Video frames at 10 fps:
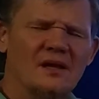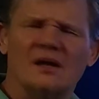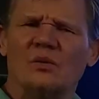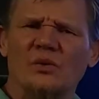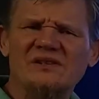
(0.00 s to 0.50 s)

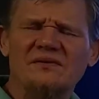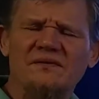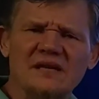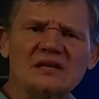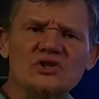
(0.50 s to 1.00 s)
What's a
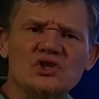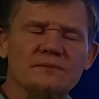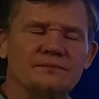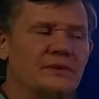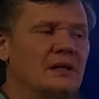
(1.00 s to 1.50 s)
finch?
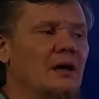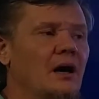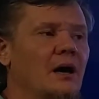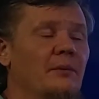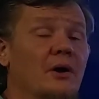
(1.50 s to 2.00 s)

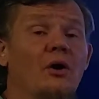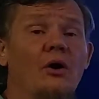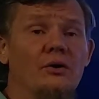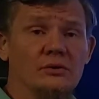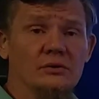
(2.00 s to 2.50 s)
A
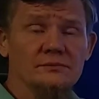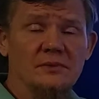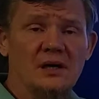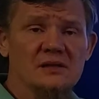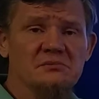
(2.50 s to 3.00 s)
cardinal.
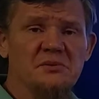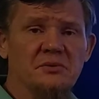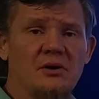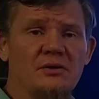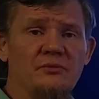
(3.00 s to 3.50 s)
Some people
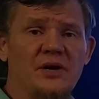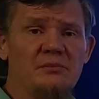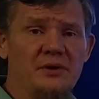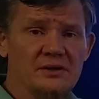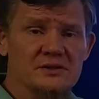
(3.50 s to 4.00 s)
call them
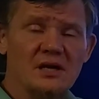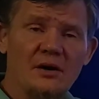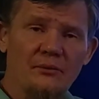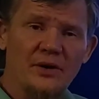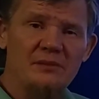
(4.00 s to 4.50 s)
redbirds. A
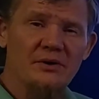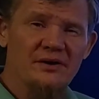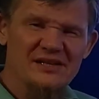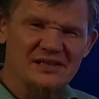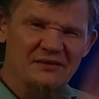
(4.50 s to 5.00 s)
redbird
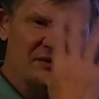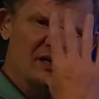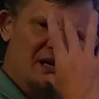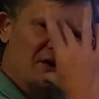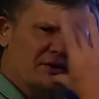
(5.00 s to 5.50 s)
has that very
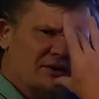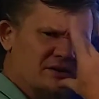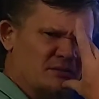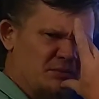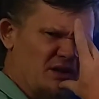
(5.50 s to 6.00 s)

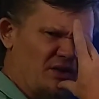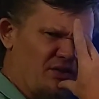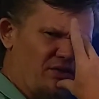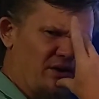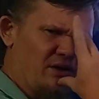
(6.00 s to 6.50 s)
characteristic big,
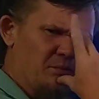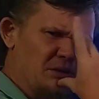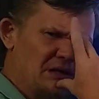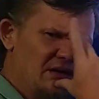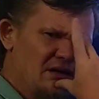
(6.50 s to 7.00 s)
thick
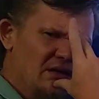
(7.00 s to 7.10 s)
beak.